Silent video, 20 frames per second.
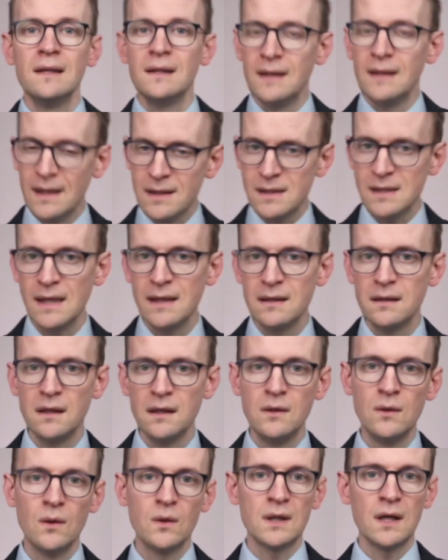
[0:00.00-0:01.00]
Let's say that
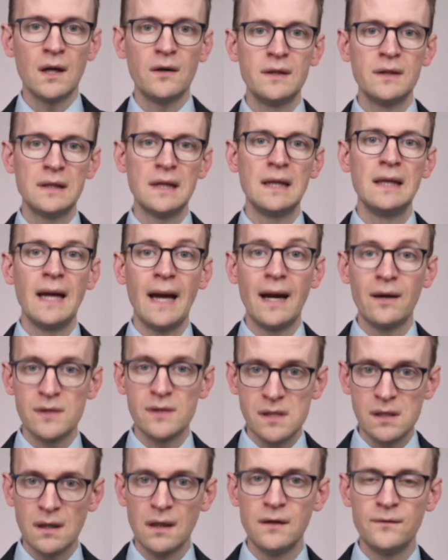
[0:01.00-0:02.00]
you're currently
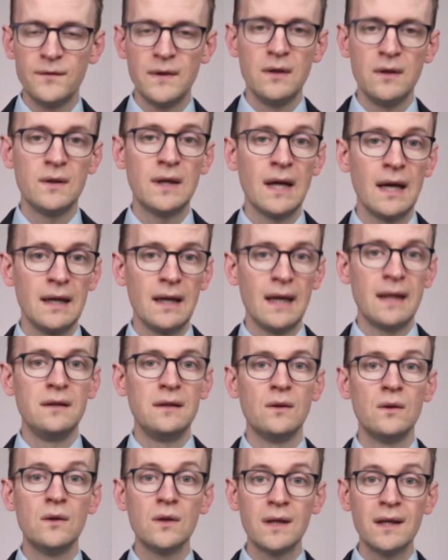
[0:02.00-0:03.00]
outside of the UK and
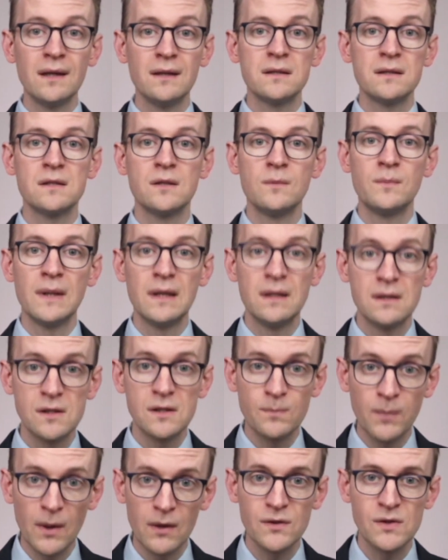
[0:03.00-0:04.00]
you're looking to be
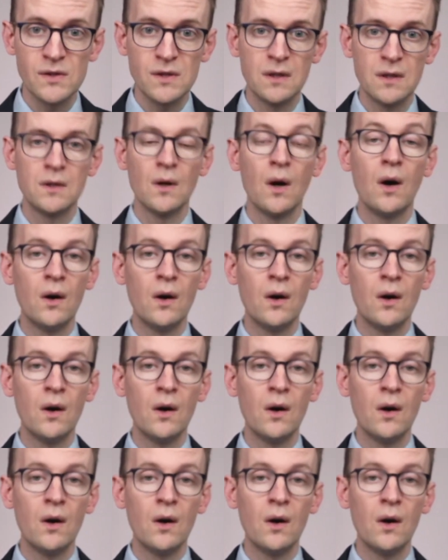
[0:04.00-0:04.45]
sponsored